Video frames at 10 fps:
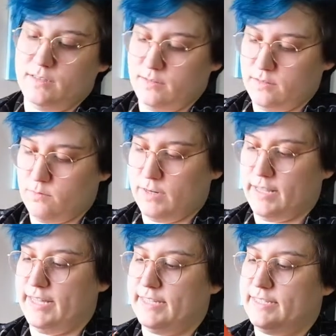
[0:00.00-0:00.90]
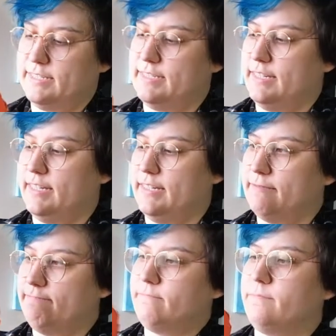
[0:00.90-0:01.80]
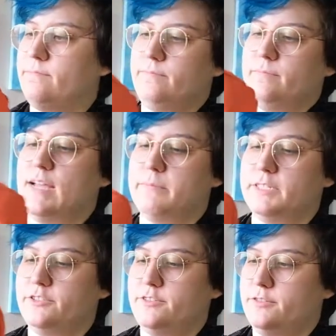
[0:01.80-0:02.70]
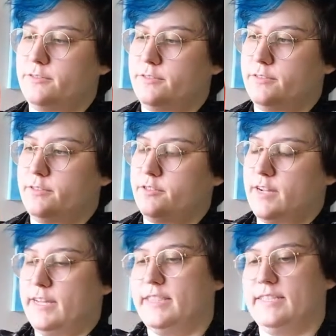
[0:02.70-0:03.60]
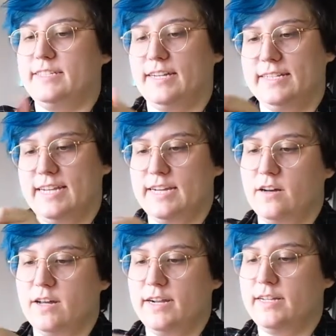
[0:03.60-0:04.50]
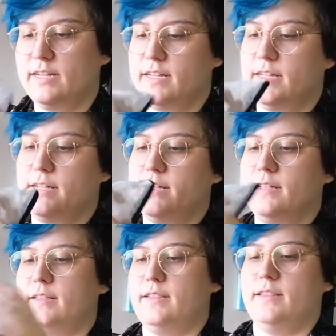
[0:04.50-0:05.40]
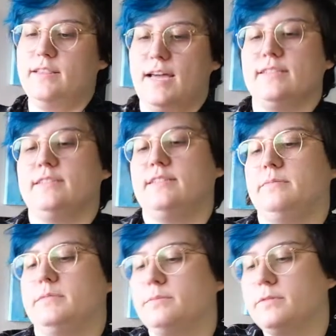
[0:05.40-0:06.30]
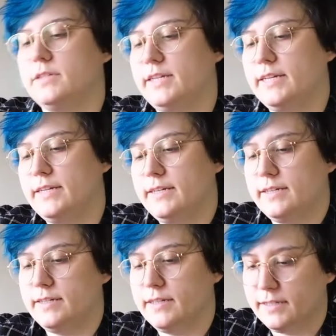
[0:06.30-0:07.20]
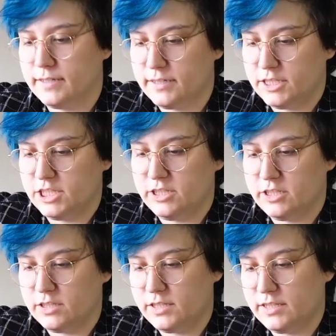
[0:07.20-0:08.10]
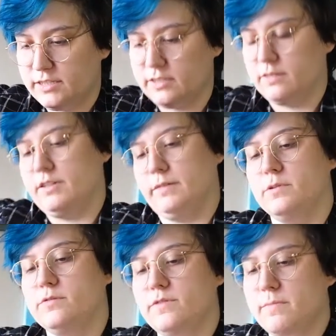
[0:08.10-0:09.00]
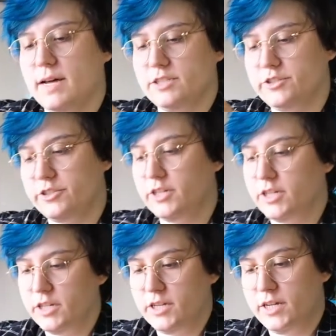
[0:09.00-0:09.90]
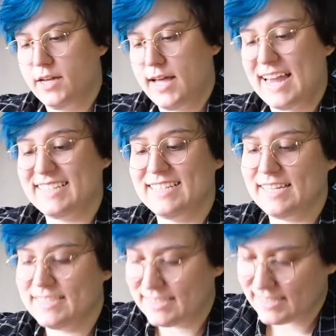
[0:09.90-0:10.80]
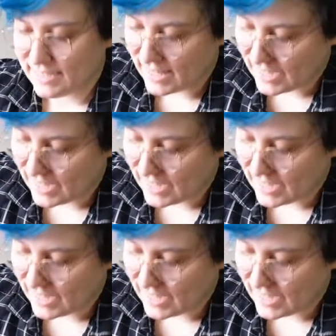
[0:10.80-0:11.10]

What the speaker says: on one of these to see how much strength it's going to take on it. That seems pretty good. It's not really moving much. And it's nice that